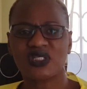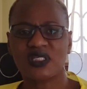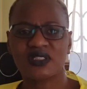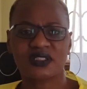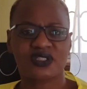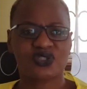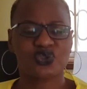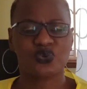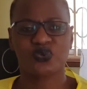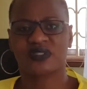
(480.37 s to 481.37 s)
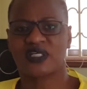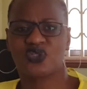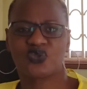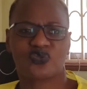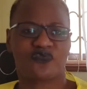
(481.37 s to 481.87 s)
shoes, and
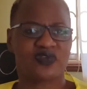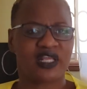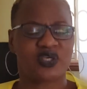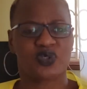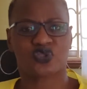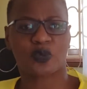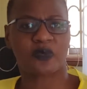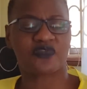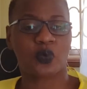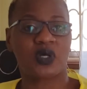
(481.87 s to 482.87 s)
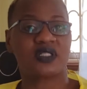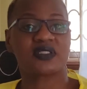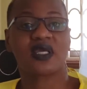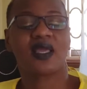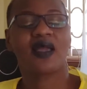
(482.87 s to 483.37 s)
you used to feel like you're top of the world.
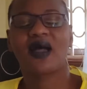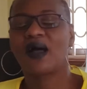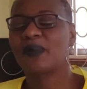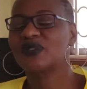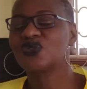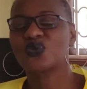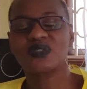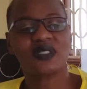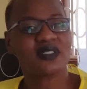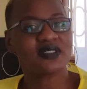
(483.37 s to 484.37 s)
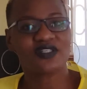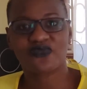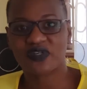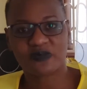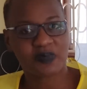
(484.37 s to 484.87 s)
I'm a totally
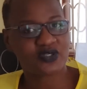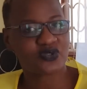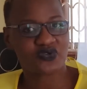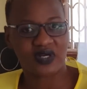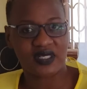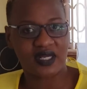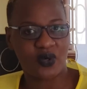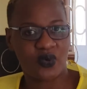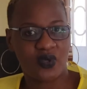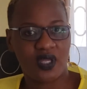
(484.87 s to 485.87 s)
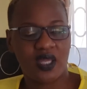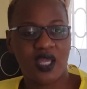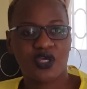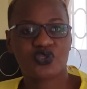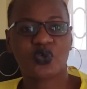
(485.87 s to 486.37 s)
different person right now.
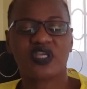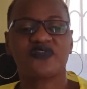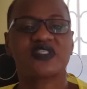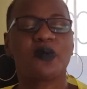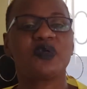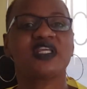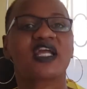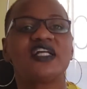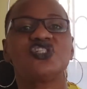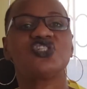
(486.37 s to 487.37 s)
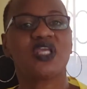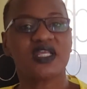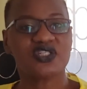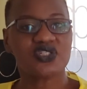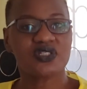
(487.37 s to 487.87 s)
So if somebody can
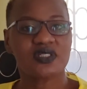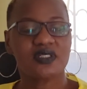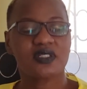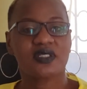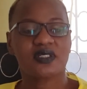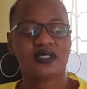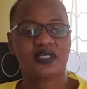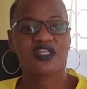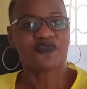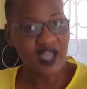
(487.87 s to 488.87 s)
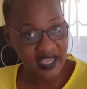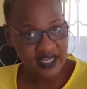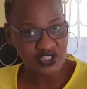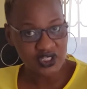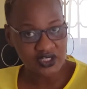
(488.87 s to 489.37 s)
change, if I
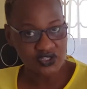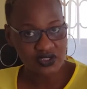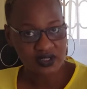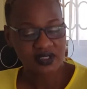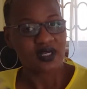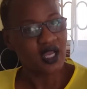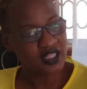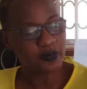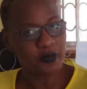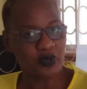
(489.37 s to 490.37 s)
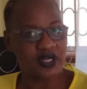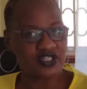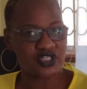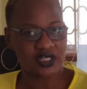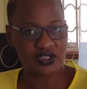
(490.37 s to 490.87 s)
can change, other people can
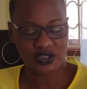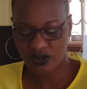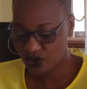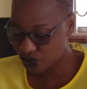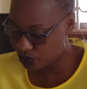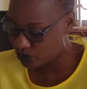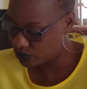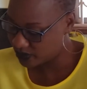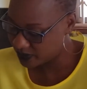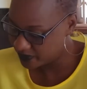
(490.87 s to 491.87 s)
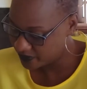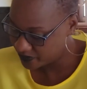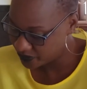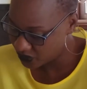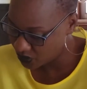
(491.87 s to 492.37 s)
change too.
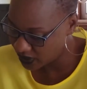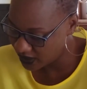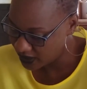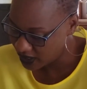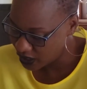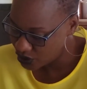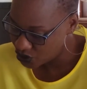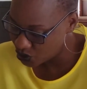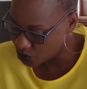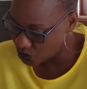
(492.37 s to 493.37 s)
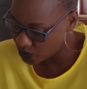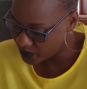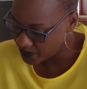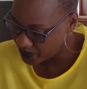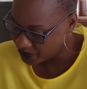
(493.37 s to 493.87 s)
Okay?
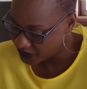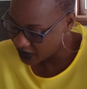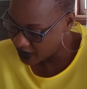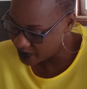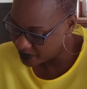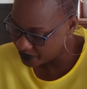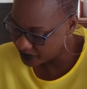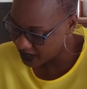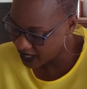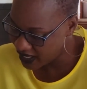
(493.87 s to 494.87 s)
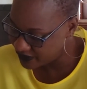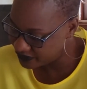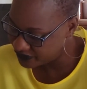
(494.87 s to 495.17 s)
So I have